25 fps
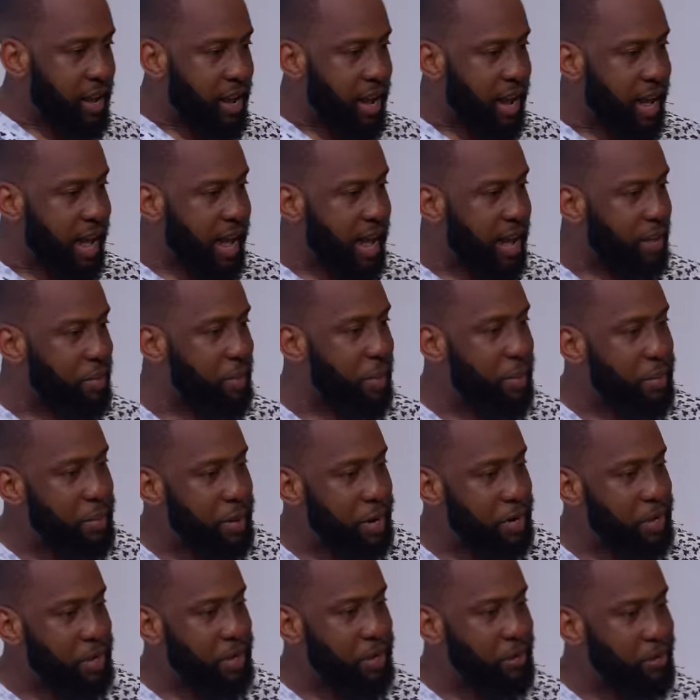Ah,
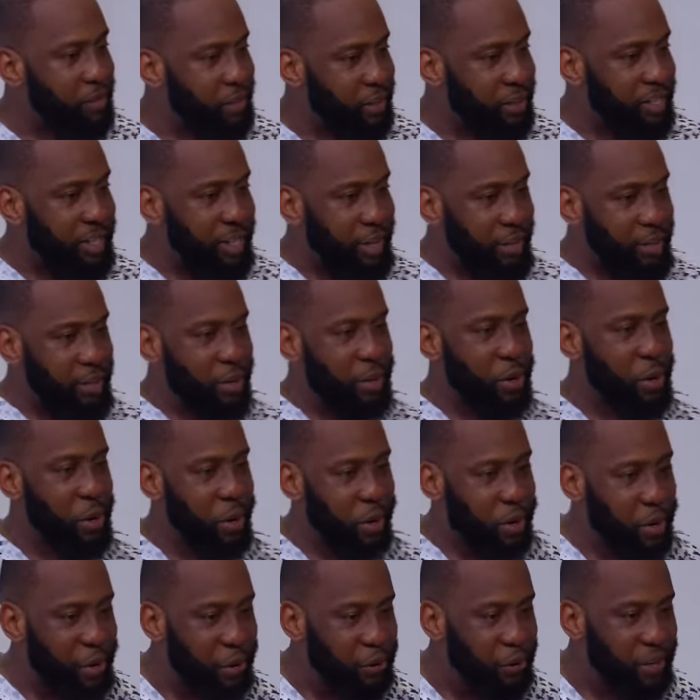Mama, you didn't even tell me
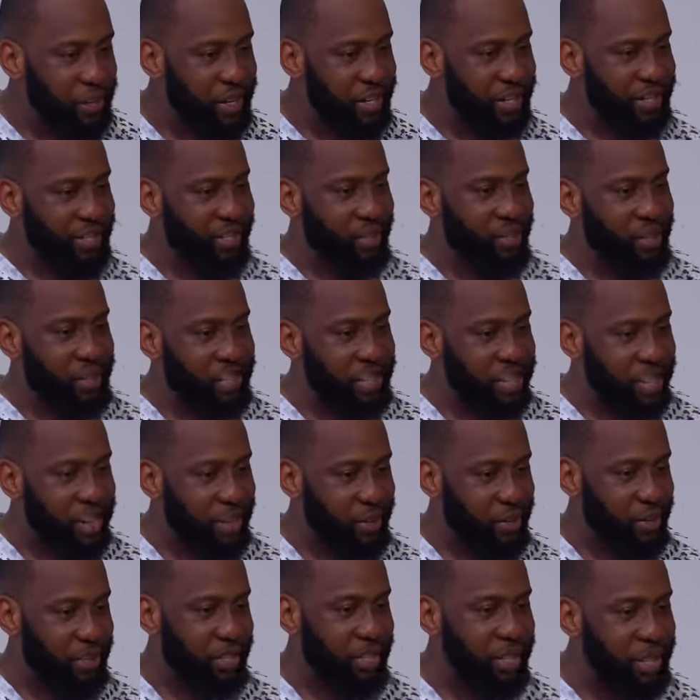you're coming into the
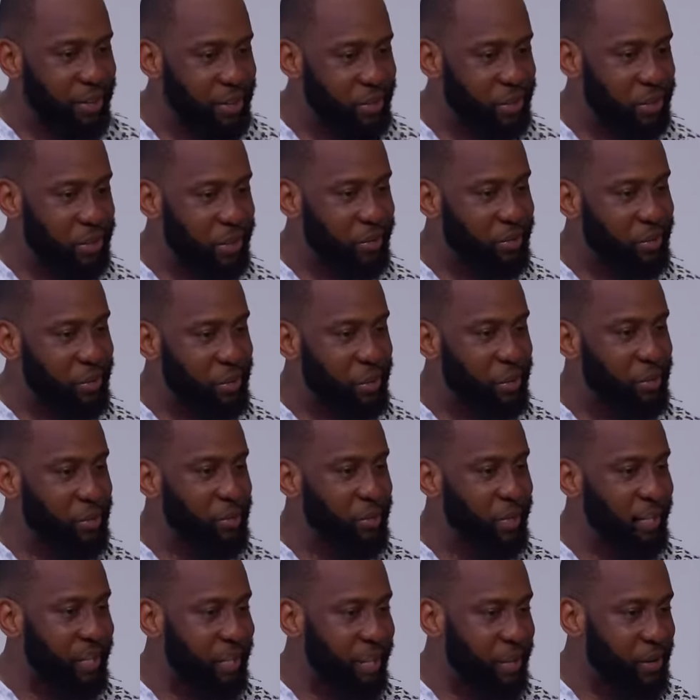house now. You should have told
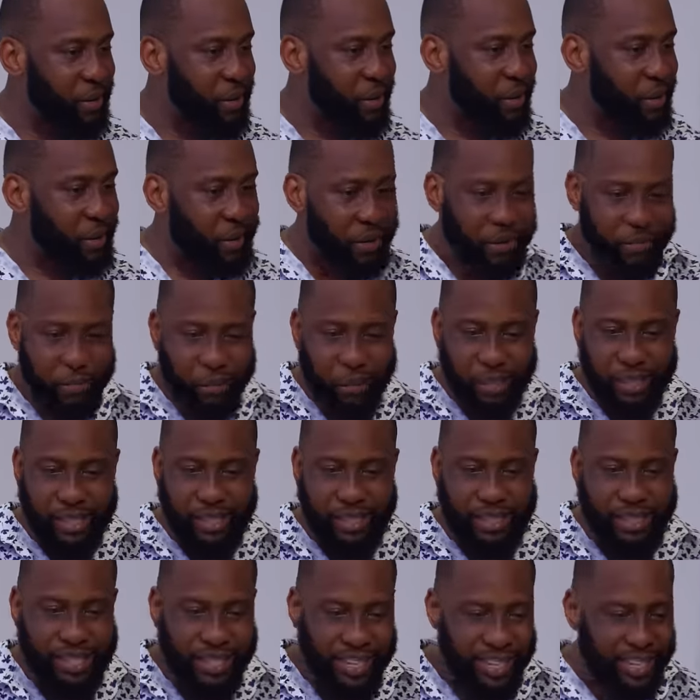me now. I would have bought the
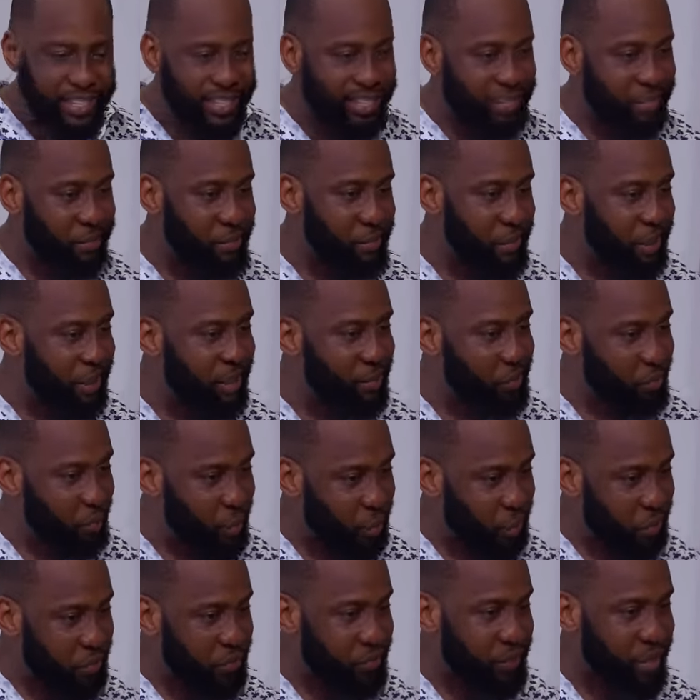tickets and made it
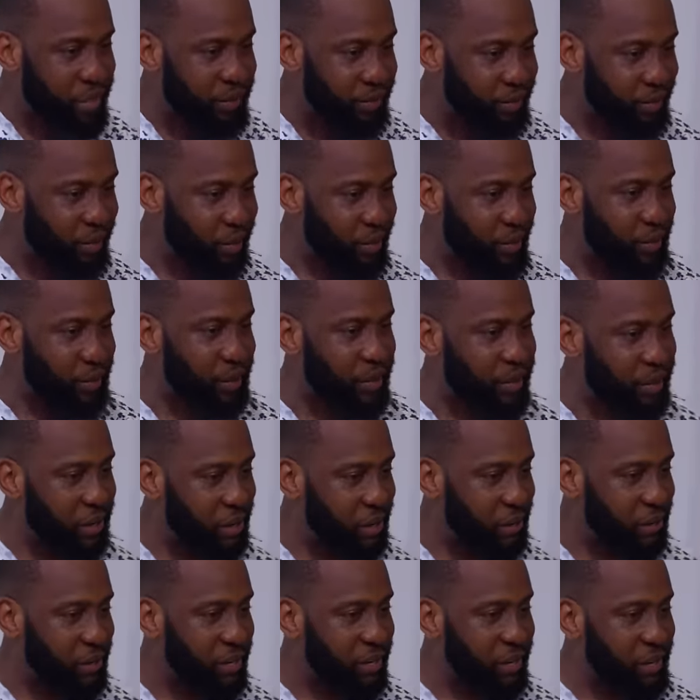more convenient for you
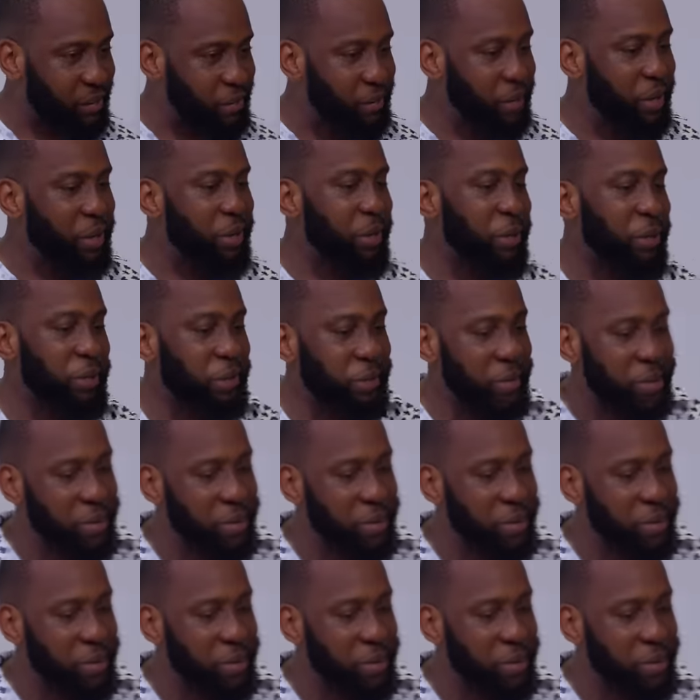now. Welcome,